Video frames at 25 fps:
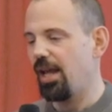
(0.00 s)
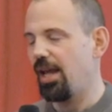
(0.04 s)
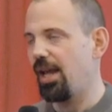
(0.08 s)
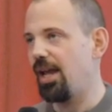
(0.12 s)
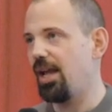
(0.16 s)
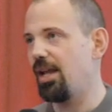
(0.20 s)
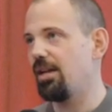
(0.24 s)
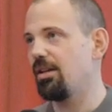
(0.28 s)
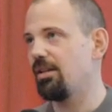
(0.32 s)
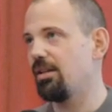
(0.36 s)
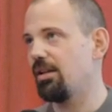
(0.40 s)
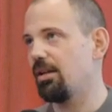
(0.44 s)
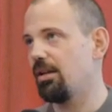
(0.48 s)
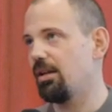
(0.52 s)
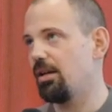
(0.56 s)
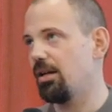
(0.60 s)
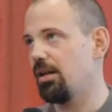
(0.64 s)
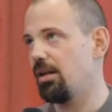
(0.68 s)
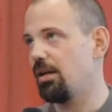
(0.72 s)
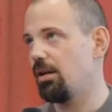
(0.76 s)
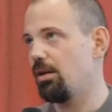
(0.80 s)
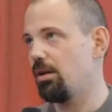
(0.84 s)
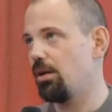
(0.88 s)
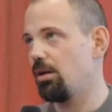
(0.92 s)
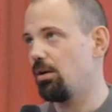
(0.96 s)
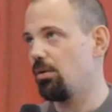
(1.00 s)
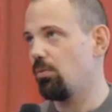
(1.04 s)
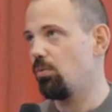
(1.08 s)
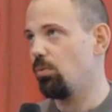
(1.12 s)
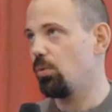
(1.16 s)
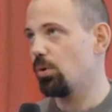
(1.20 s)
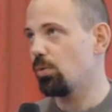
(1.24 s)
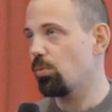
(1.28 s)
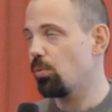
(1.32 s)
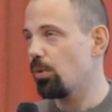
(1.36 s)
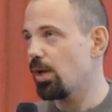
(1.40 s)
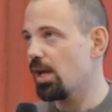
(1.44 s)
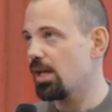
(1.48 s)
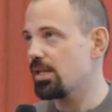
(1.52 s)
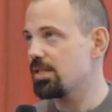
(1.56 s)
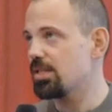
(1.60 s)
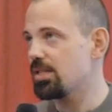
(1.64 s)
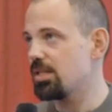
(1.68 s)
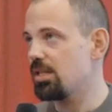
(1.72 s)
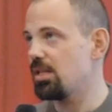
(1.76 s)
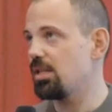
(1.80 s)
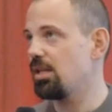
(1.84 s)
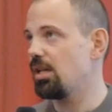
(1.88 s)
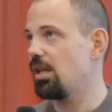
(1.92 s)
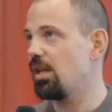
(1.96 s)
And what we are
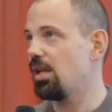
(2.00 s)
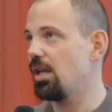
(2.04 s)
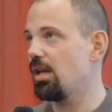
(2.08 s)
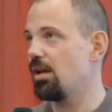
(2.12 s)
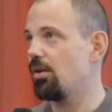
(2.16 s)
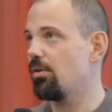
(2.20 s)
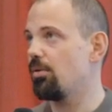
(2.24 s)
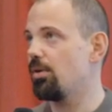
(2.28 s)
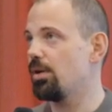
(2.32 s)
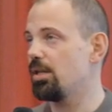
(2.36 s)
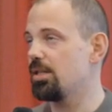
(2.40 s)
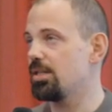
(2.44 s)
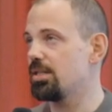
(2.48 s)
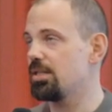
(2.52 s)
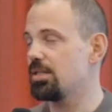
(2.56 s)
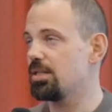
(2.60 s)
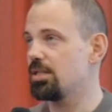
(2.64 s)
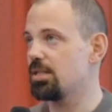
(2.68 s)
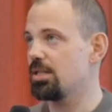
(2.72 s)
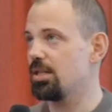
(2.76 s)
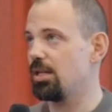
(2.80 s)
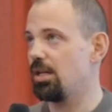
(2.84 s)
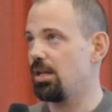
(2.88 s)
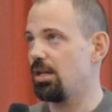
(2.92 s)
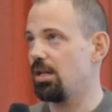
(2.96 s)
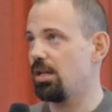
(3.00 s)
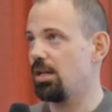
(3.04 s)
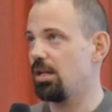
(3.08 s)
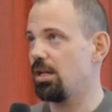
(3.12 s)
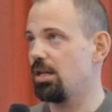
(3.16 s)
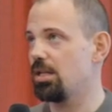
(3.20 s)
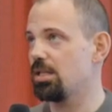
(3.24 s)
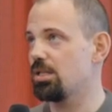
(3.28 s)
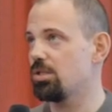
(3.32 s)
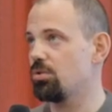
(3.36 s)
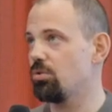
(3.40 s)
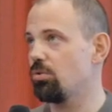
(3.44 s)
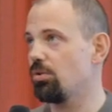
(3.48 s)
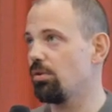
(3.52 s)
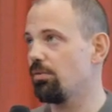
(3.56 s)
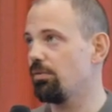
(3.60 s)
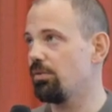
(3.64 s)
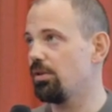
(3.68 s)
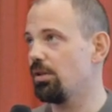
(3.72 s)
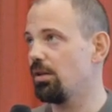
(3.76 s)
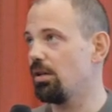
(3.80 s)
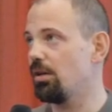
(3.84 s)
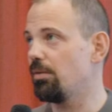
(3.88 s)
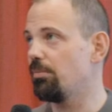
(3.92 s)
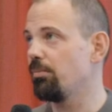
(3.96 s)
seeing here is sort
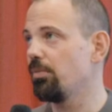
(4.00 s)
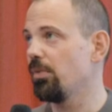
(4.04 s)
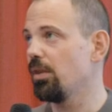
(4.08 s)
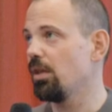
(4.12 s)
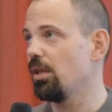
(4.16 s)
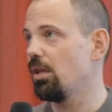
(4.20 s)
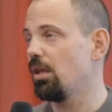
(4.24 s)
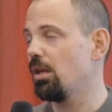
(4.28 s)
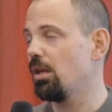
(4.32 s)
of the